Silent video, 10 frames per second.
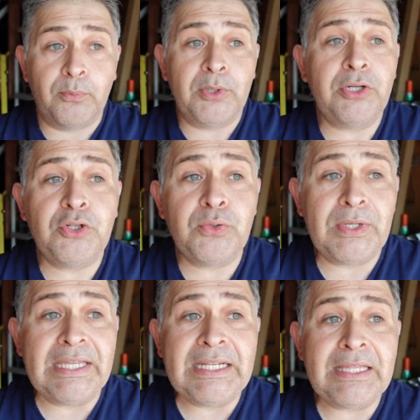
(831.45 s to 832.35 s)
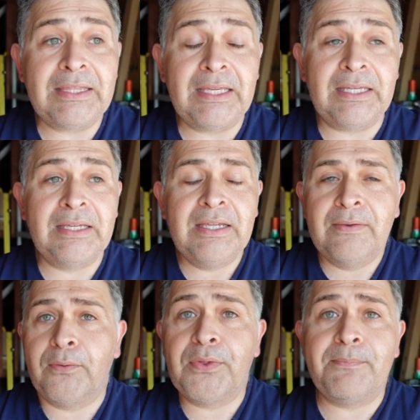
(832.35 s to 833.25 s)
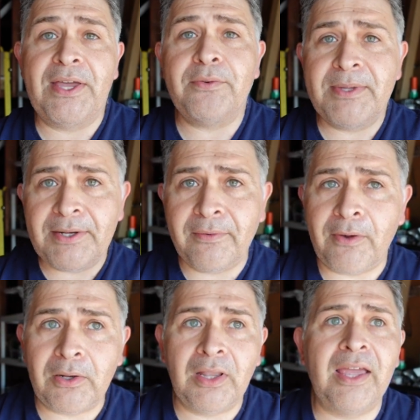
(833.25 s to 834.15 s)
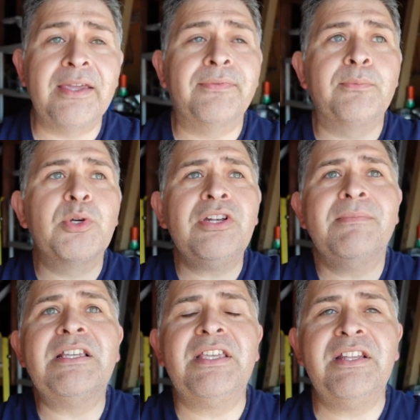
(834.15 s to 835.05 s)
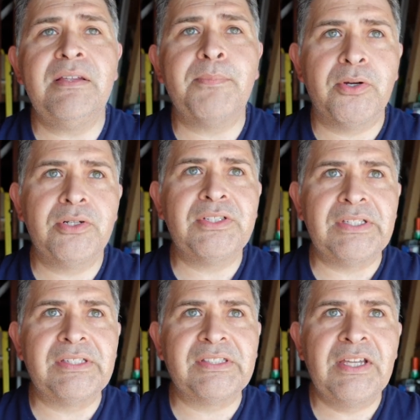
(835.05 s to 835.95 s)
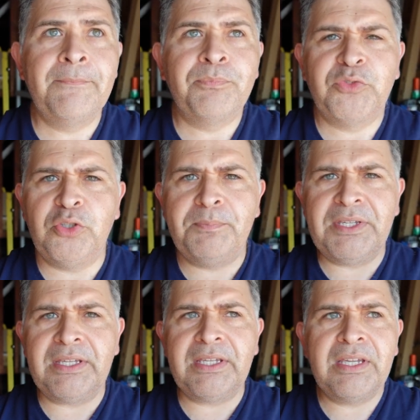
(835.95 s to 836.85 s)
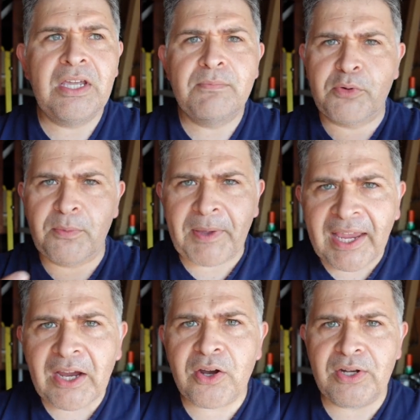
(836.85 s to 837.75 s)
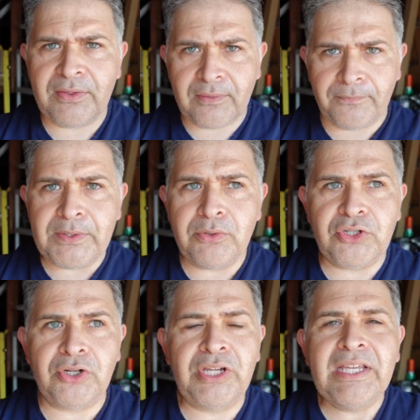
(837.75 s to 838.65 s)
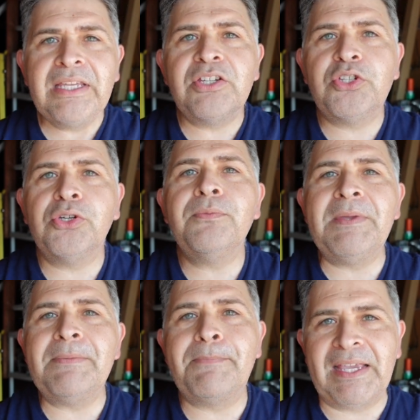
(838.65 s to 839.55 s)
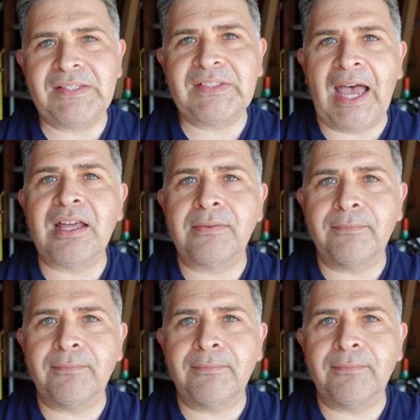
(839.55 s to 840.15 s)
If we're going to do anything for the betterment of our life, if we're going to make any purchase to be prepared in the future, it should be based out